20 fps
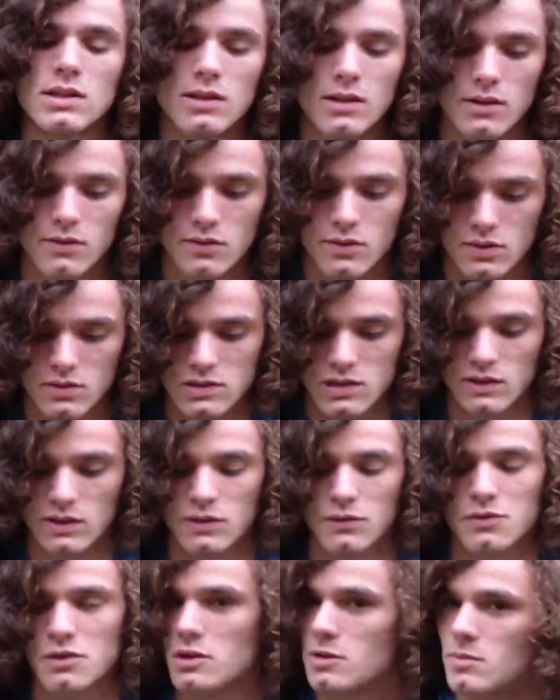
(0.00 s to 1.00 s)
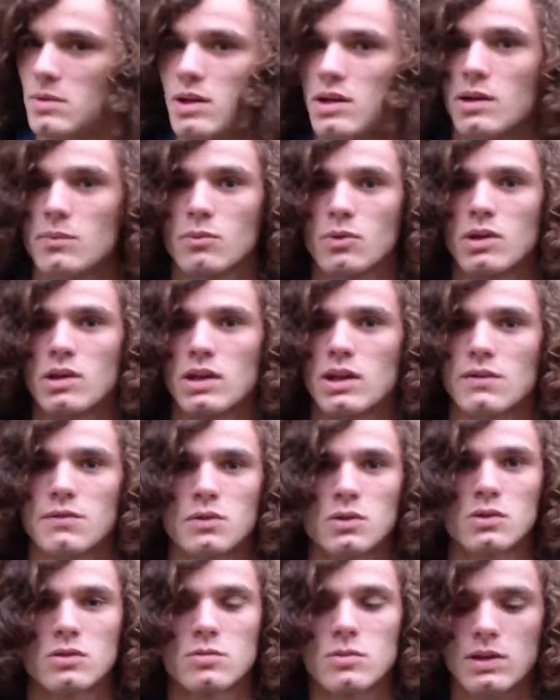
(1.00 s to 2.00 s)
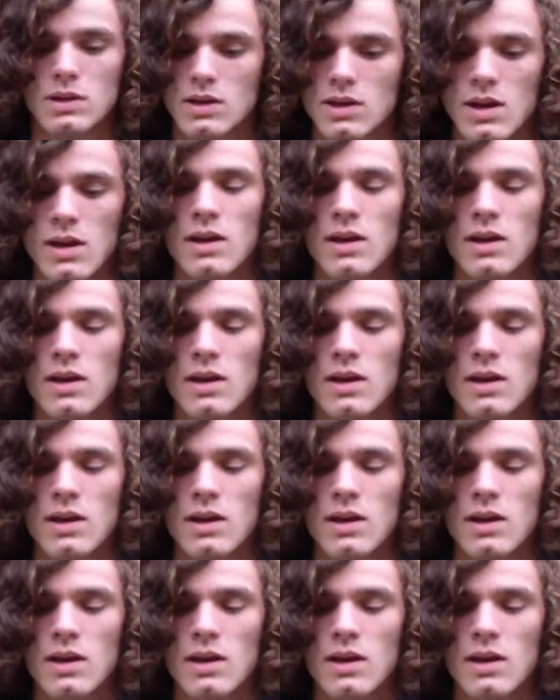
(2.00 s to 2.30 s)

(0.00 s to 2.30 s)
If there's something in front of me and I'm running at full speed,